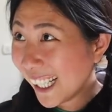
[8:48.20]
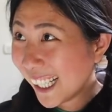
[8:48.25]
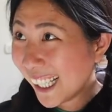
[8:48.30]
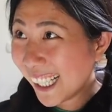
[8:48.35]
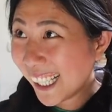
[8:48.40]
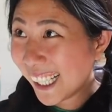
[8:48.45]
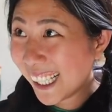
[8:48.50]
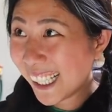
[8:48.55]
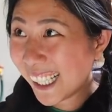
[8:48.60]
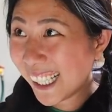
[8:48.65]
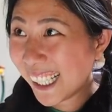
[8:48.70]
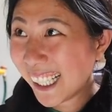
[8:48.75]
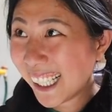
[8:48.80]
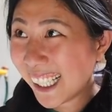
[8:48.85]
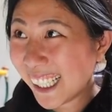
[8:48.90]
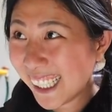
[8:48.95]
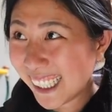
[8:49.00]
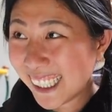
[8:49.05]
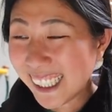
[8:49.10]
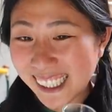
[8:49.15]
He became red.
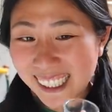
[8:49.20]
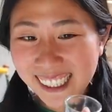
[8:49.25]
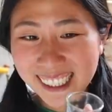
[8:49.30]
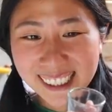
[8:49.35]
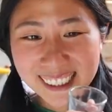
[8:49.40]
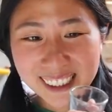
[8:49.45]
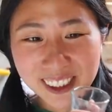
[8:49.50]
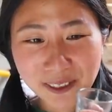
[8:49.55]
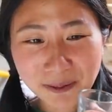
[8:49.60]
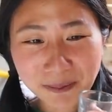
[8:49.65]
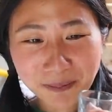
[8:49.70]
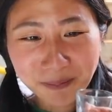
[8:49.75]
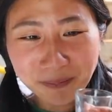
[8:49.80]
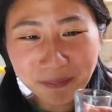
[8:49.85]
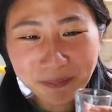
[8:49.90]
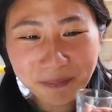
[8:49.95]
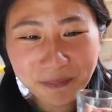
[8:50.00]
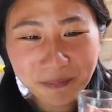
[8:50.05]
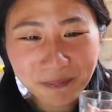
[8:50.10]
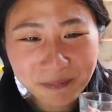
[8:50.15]
Now he
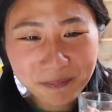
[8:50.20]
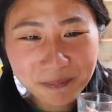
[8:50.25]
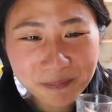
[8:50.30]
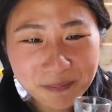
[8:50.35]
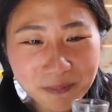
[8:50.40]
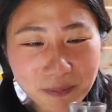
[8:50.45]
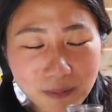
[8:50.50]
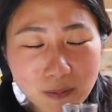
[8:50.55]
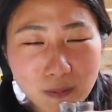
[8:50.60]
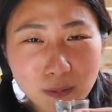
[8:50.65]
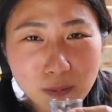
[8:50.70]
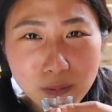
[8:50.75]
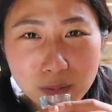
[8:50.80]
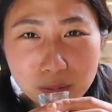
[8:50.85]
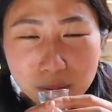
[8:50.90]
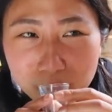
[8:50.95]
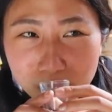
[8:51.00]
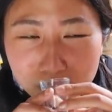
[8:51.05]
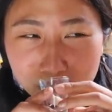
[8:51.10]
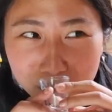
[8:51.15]
don't drink
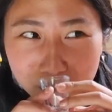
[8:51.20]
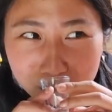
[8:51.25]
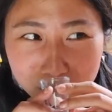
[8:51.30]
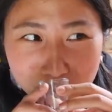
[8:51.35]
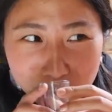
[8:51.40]
nothing.